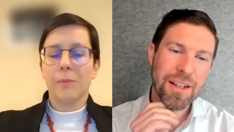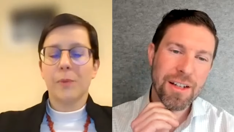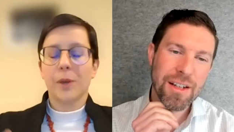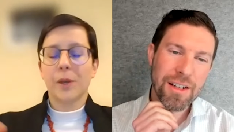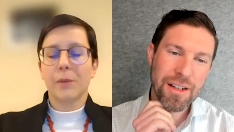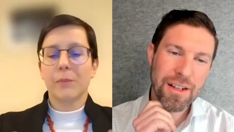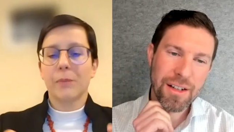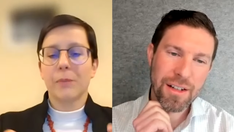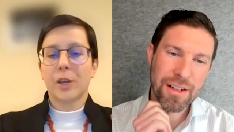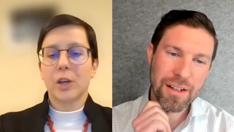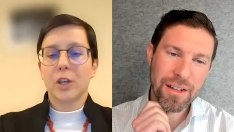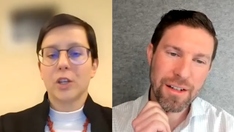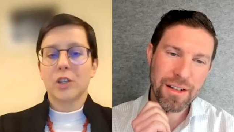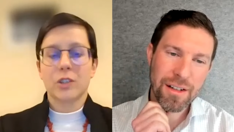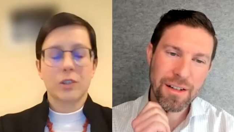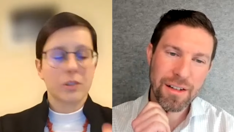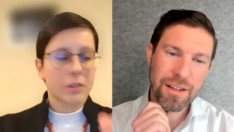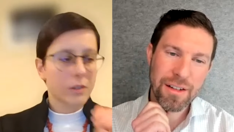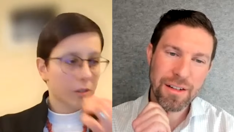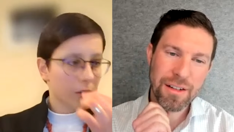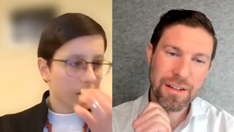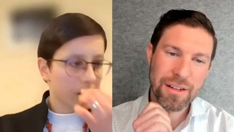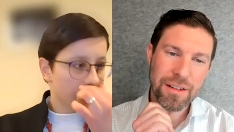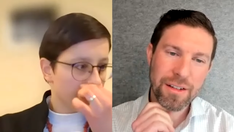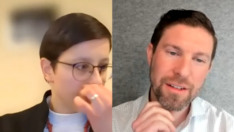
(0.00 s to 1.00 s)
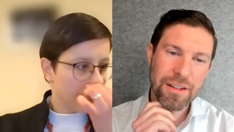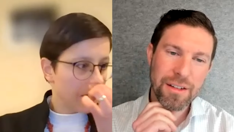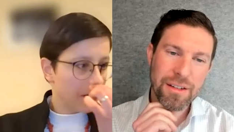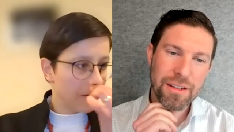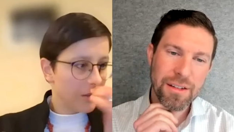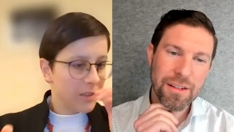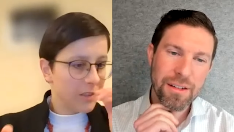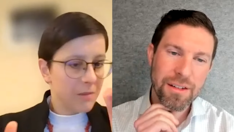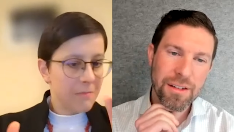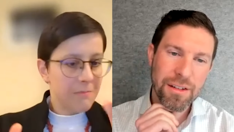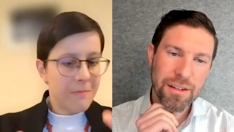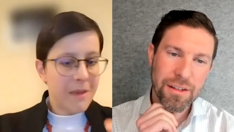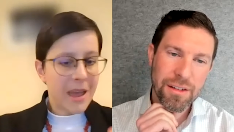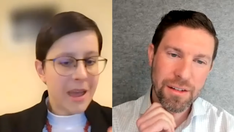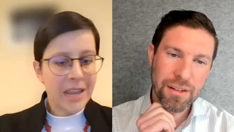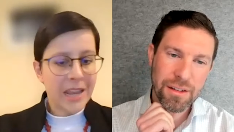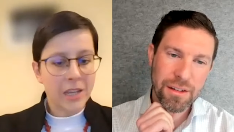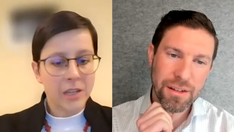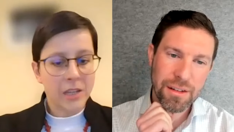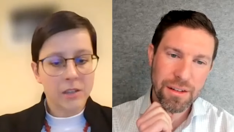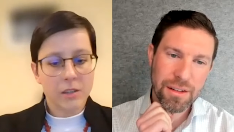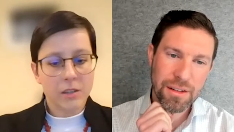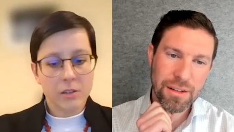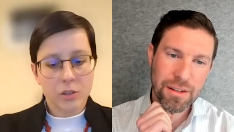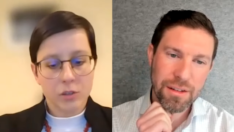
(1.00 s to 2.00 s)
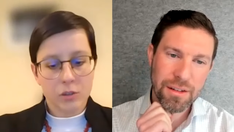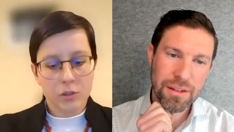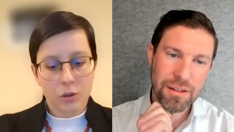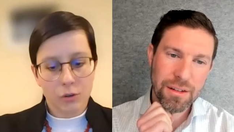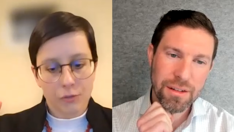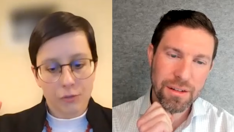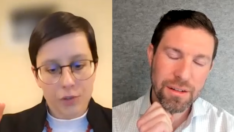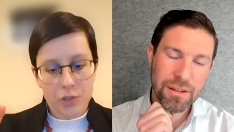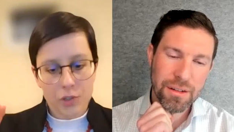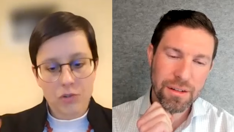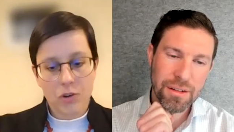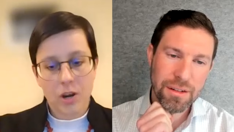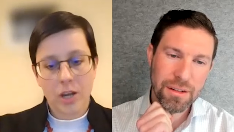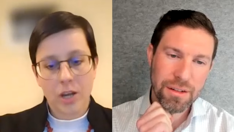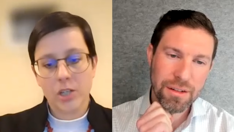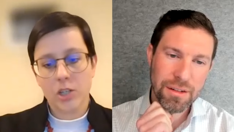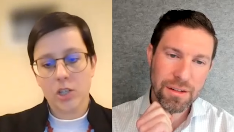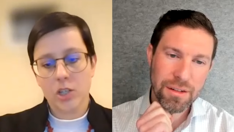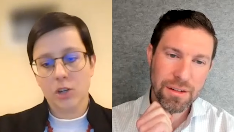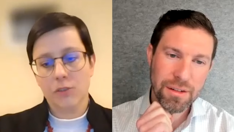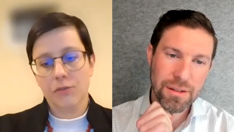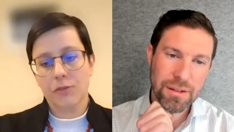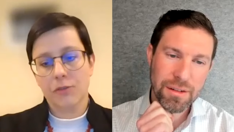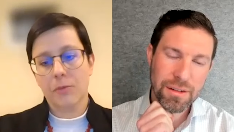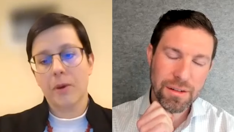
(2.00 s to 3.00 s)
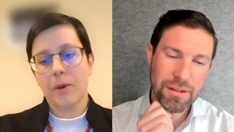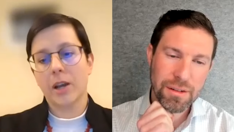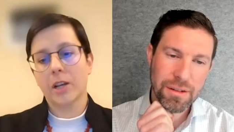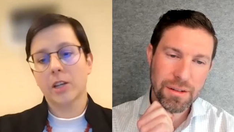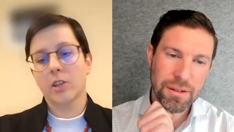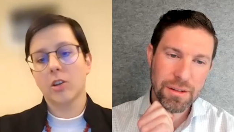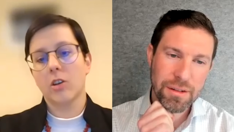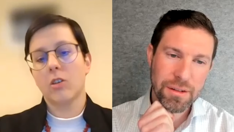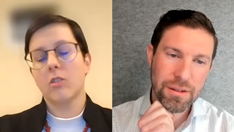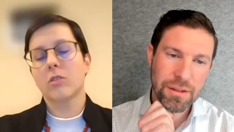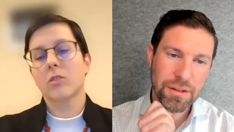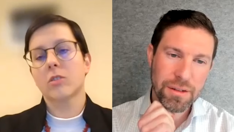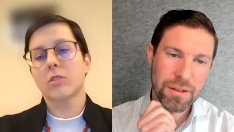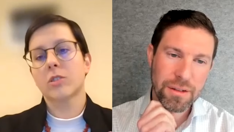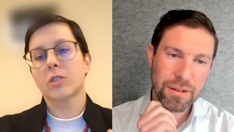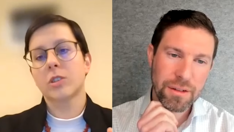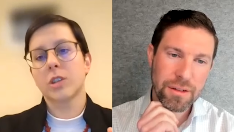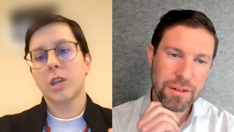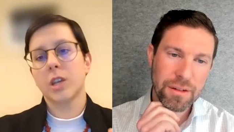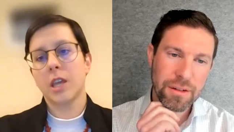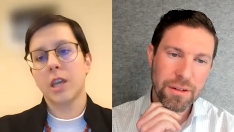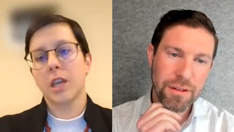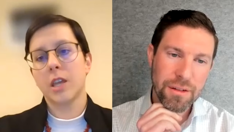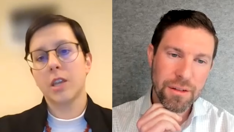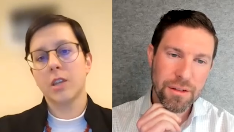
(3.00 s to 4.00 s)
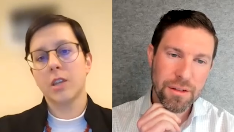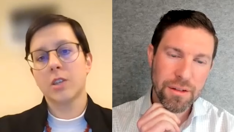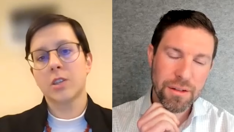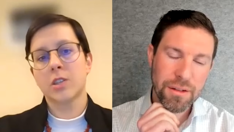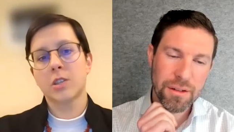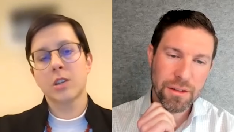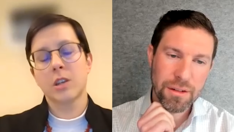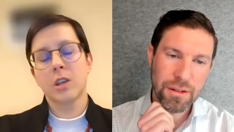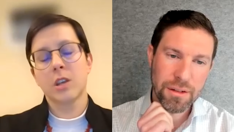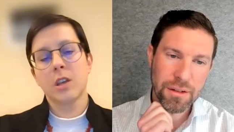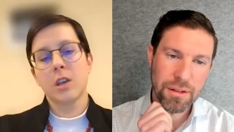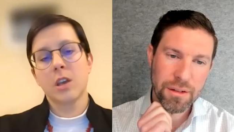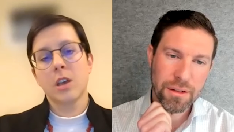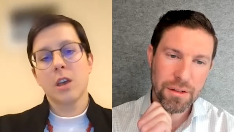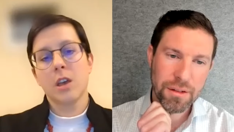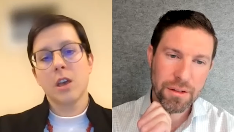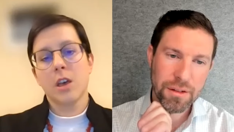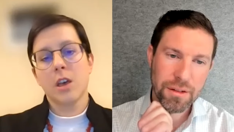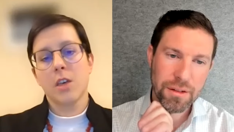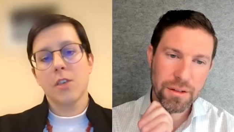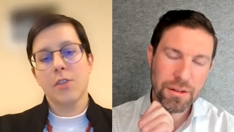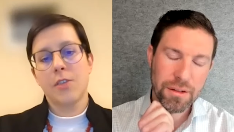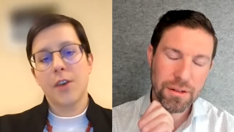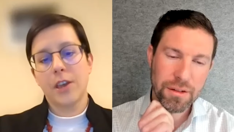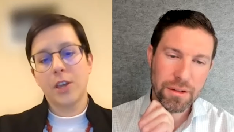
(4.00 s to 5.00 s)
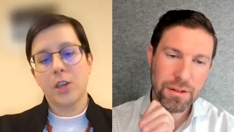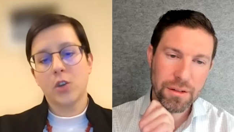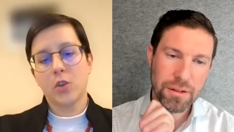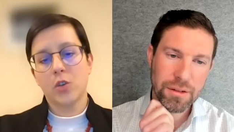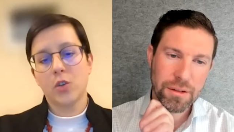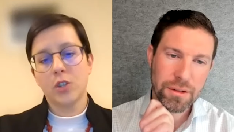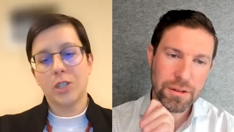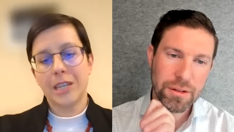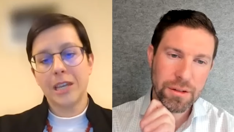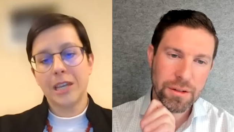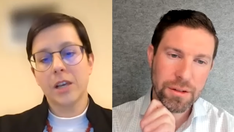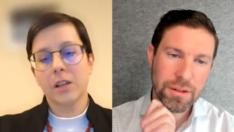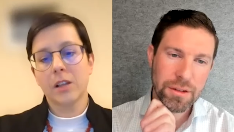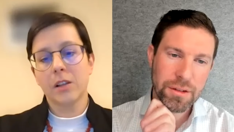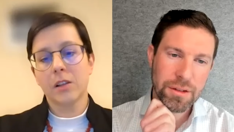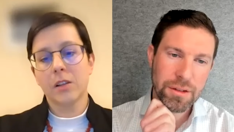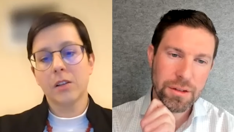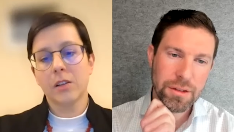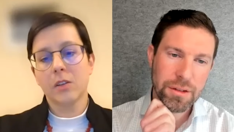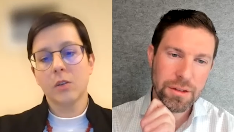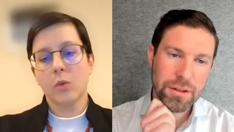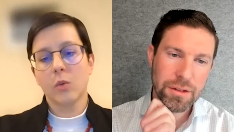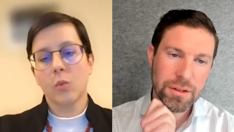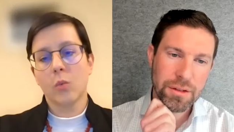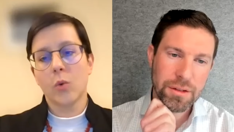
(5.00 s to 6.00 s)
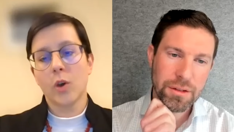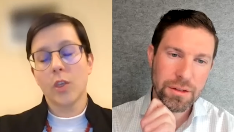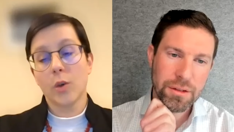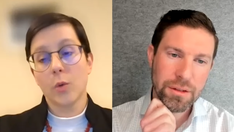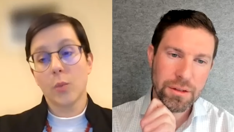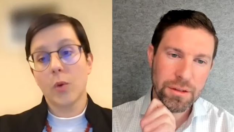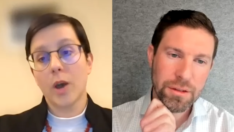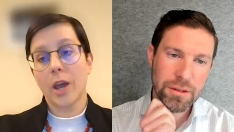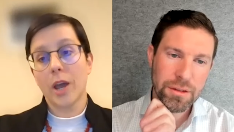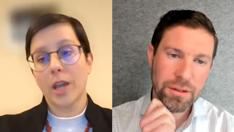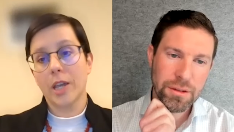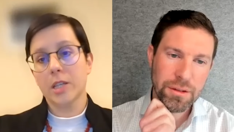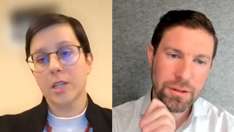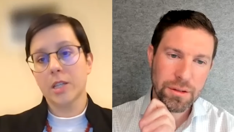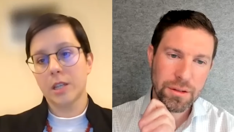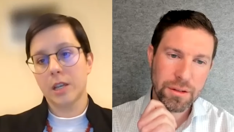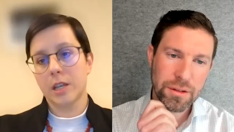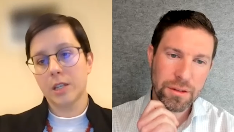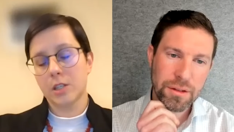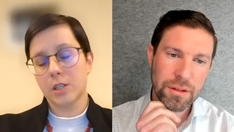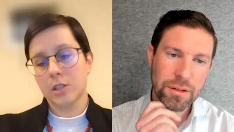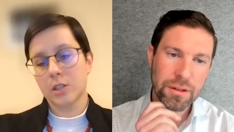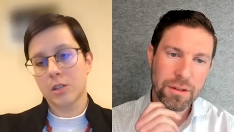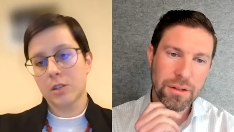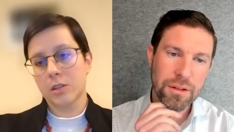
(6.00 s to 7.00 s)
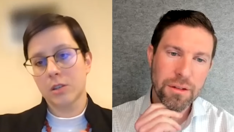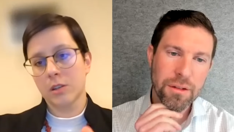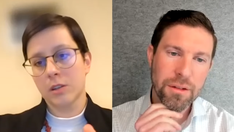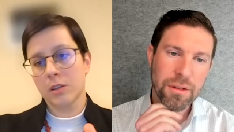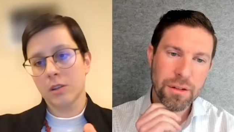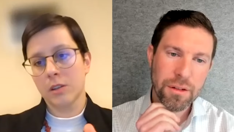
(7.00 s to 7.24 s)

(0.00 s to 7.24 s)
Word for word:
Speaker 1: because the main sort of strategy for Magnox is that you deal with a waste that's